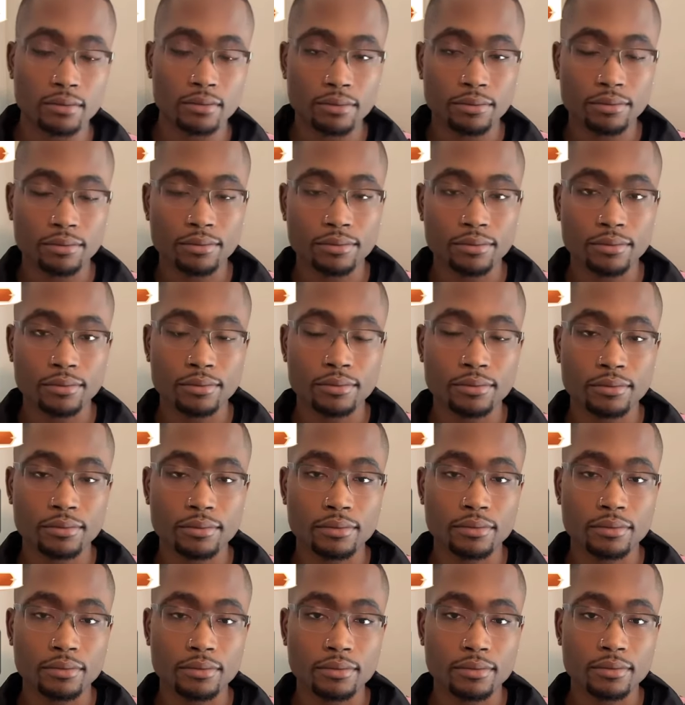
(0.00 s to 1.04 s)

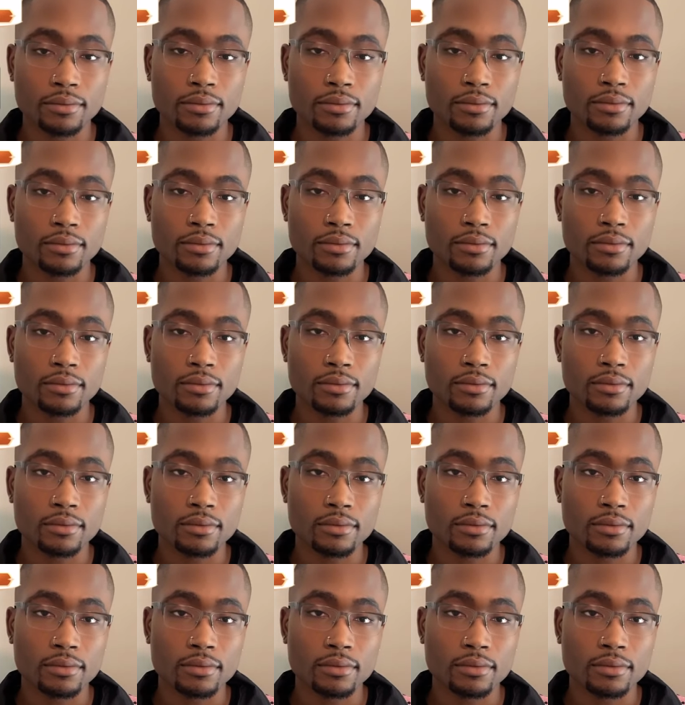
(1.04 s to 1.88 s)
(silence)